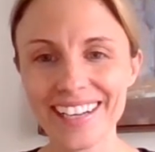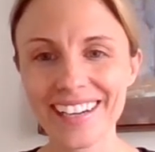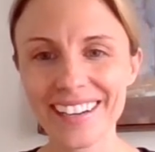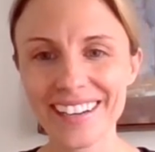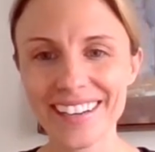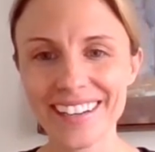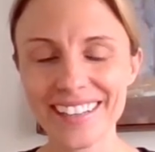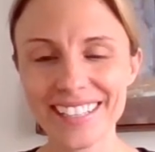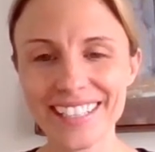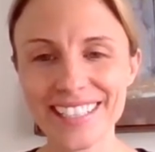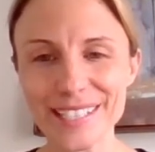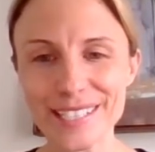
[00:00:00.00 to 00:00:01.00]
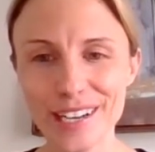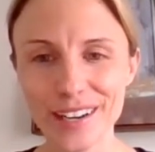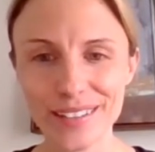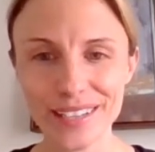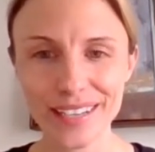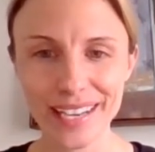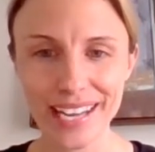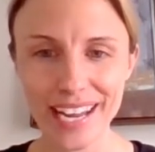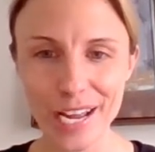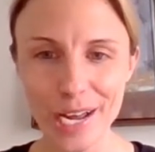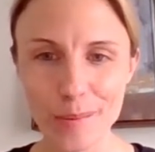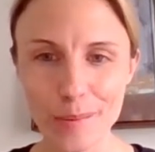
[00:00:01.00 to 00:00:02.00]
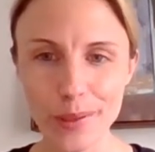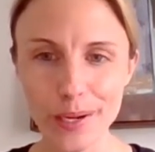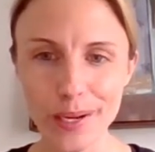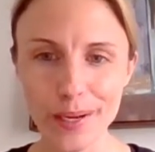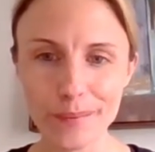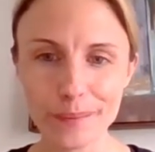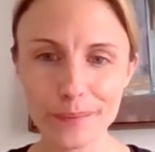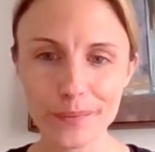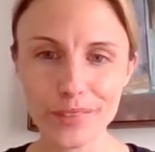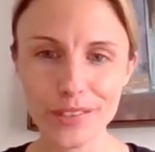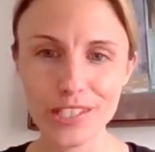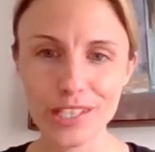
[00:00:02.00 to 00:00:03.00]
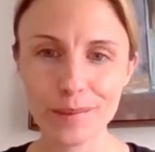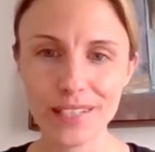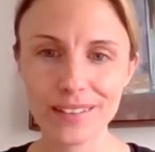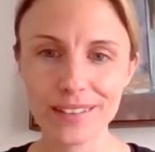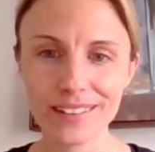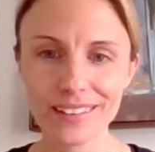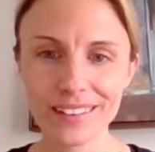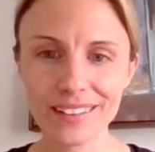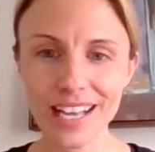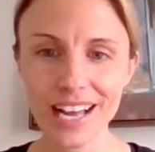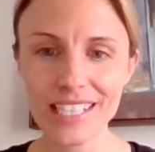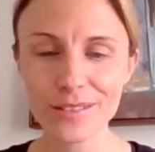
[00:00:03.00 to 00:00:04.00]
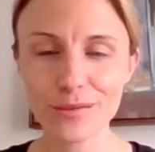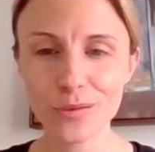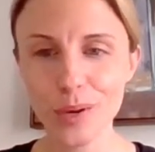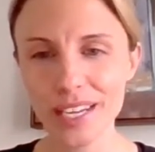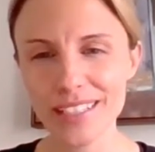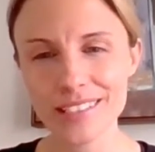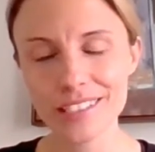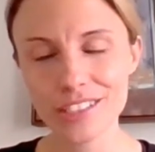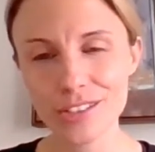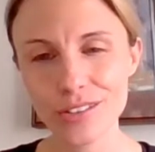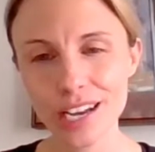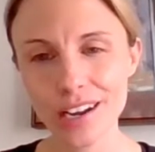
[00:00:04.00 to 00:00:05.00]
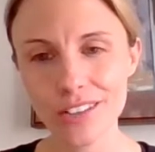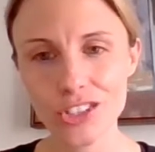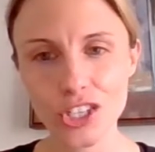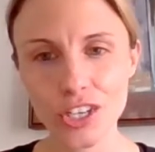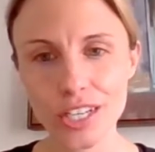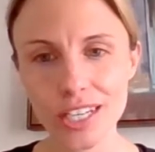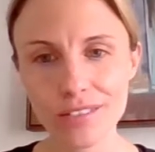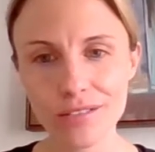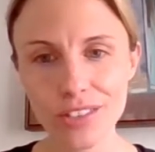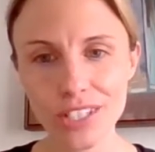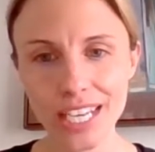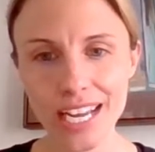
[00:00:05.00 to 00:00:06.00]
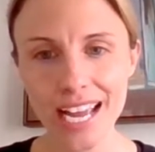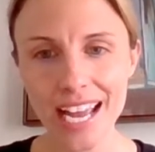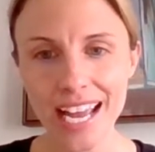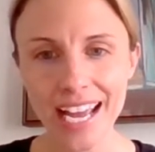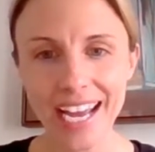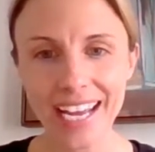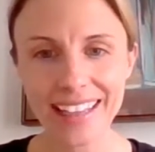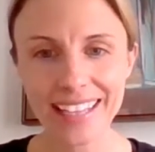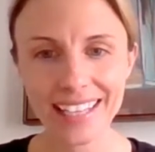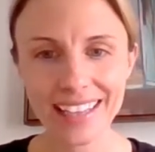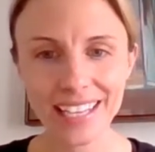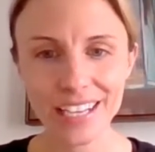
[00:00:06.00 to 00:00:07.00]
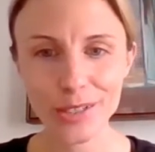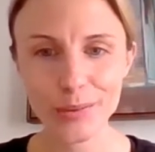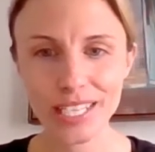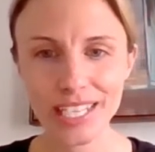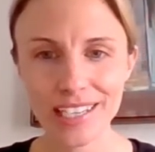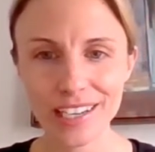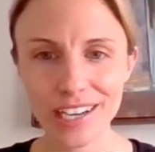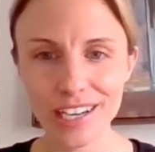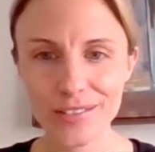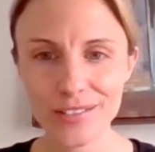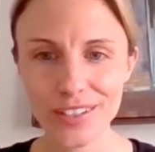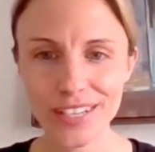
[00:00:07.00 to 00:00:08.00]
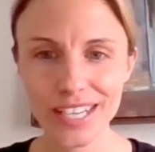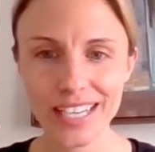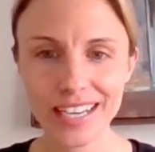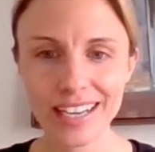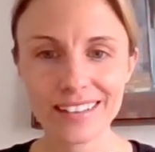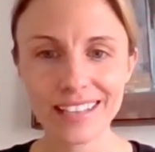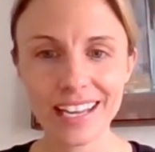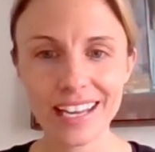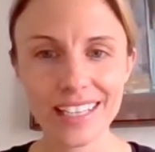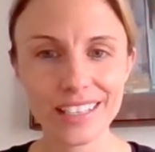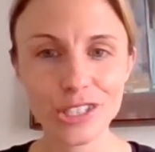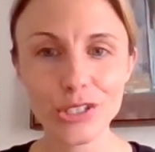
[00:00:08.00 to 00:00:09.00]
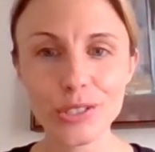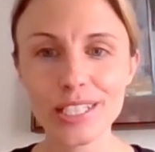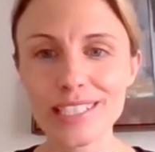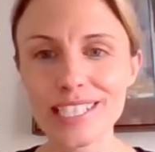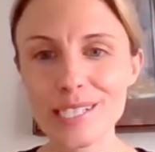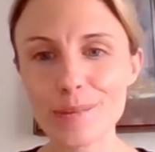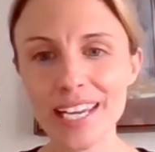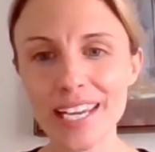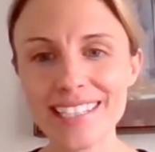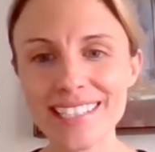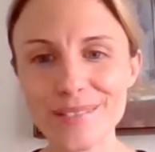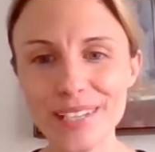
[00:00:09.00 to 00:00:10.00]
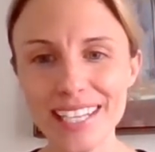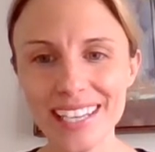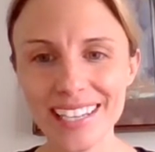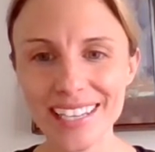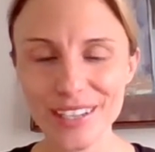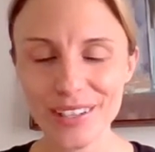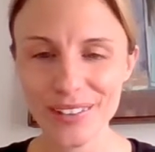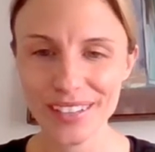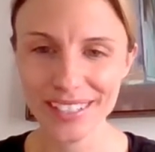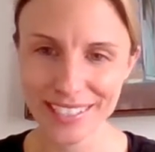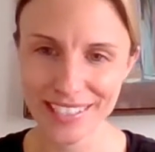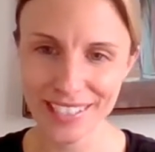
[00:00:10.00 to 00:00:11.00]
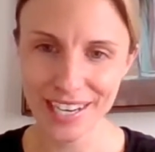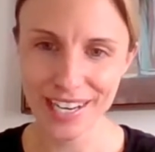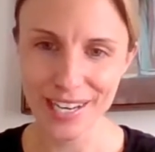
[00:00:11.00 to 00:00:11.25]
our kids garden camp. There's going to be lots of ways to do that alternatively. I think that we can offer an online learning space. We can encourage